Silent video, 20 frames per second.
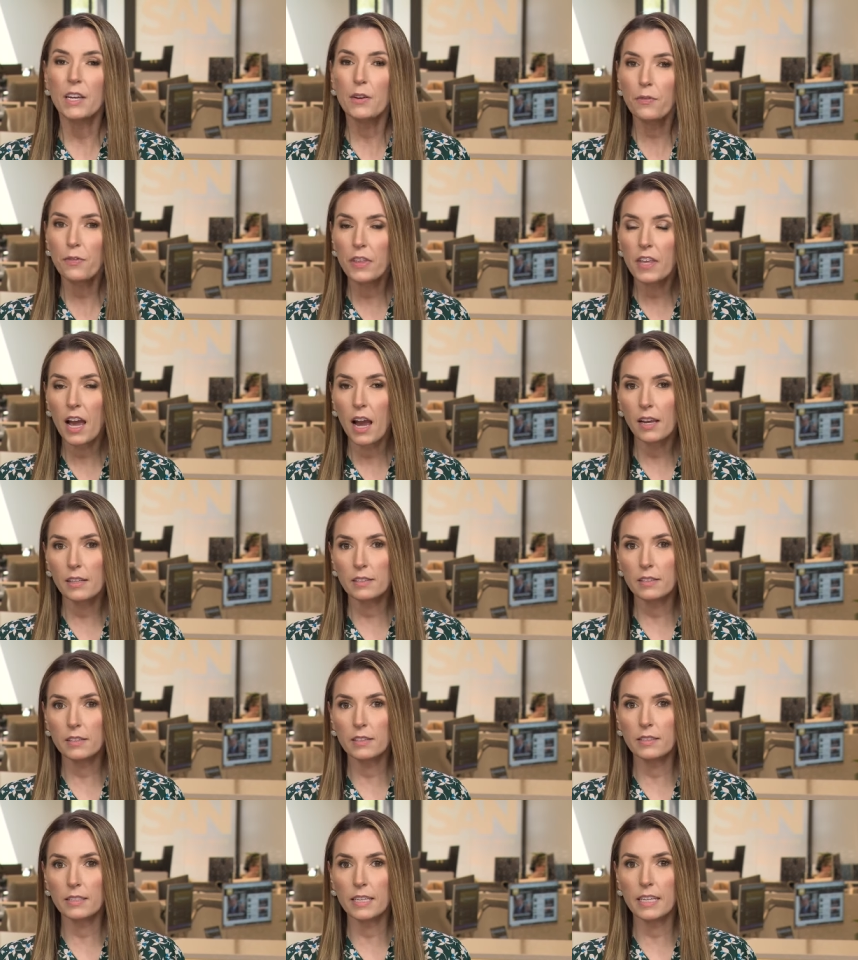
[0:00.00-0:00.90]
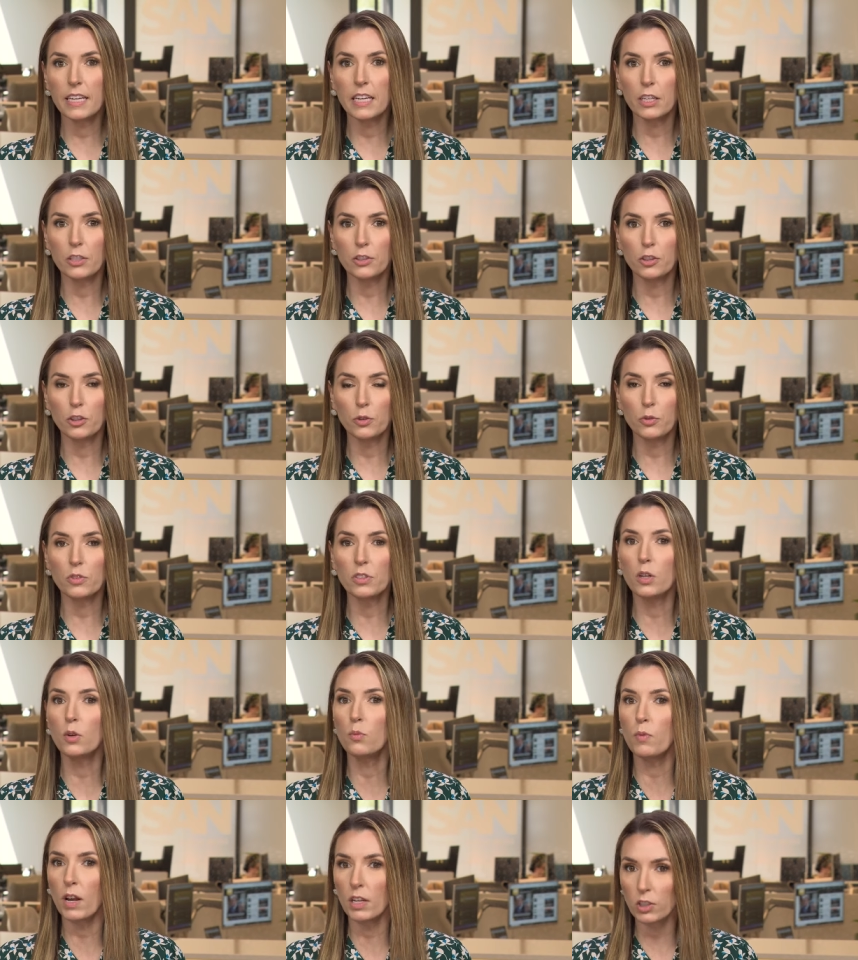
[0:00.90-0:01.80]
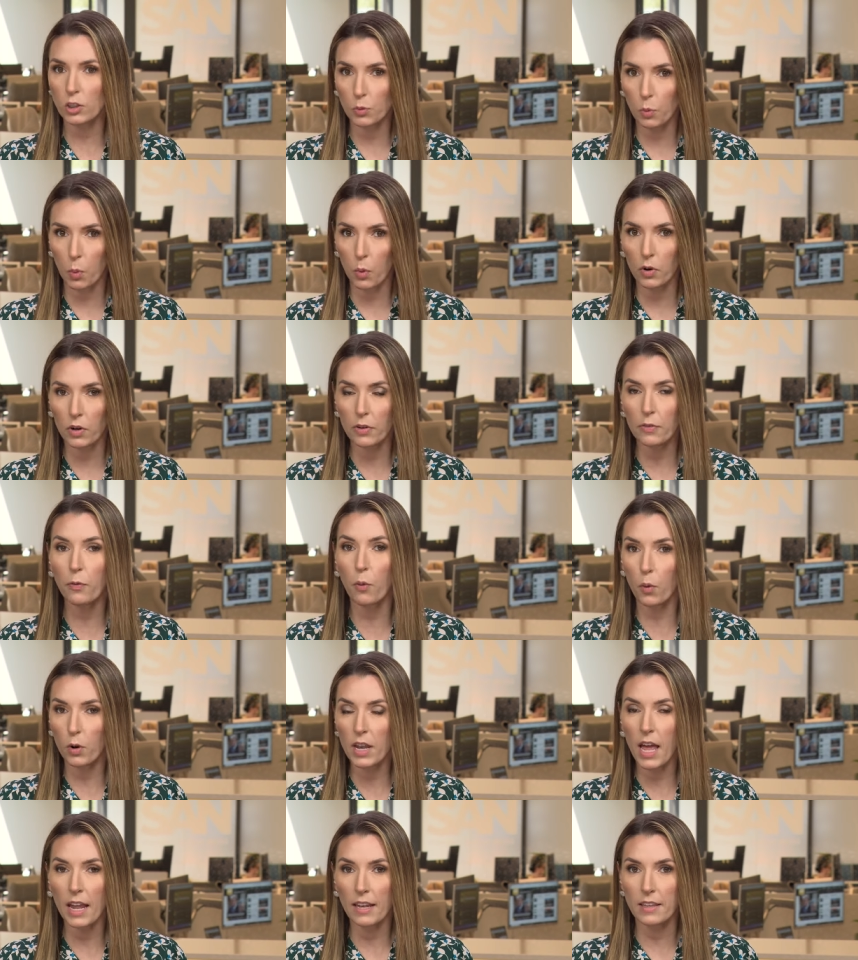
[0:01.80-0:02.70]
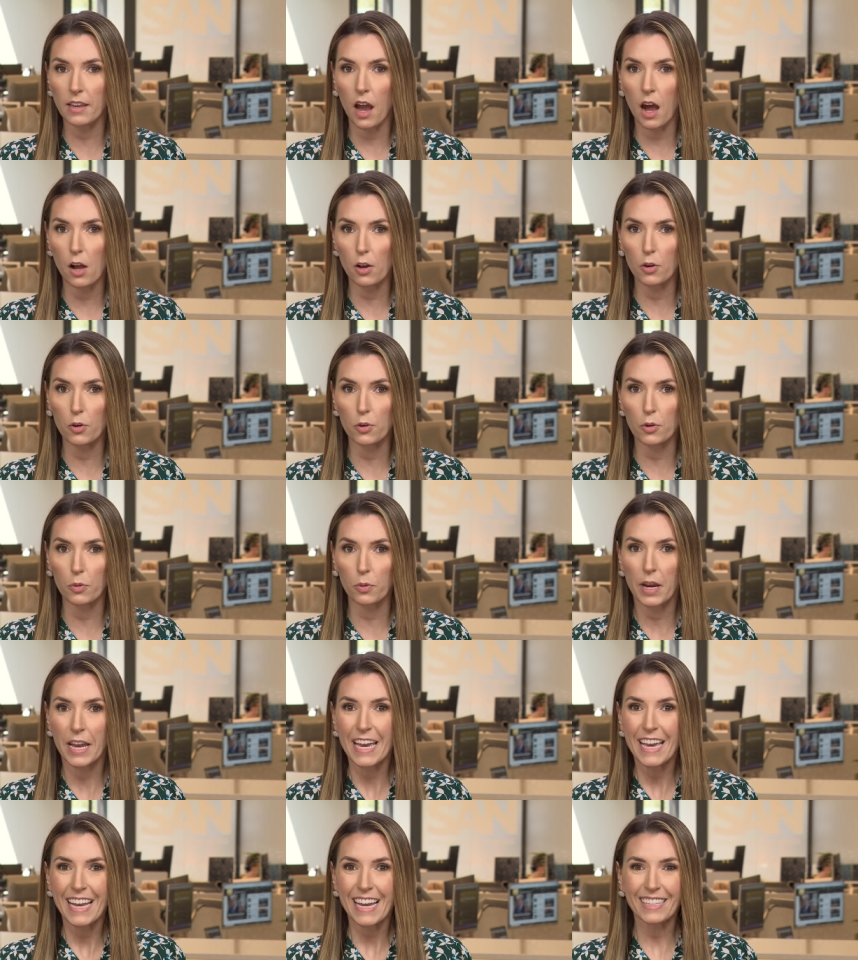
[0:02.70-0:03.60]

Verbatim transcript: If the ICC issues an arrest warrant for Netanyahu,